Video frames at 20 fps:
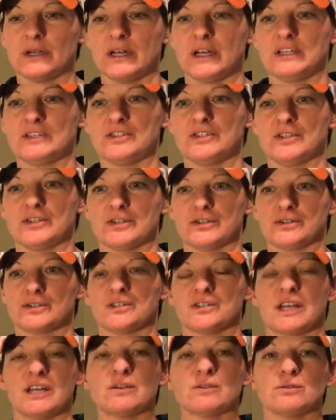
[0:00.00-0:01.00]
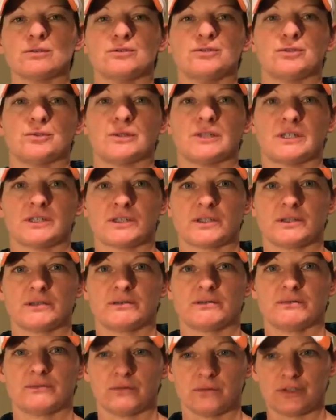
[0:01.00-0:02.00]
is your sacral joints,
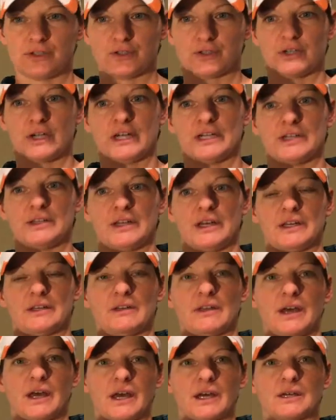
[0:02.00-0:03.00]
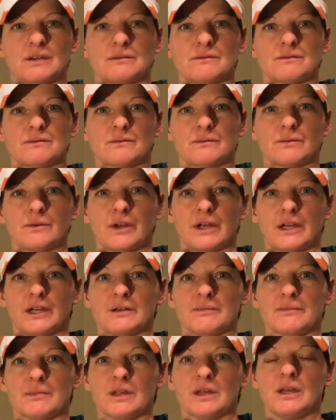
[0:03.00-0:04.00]
which are kind of like that,
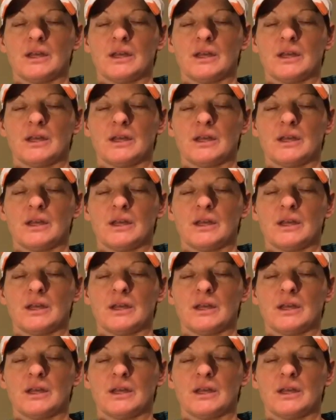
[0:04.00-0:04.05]
right?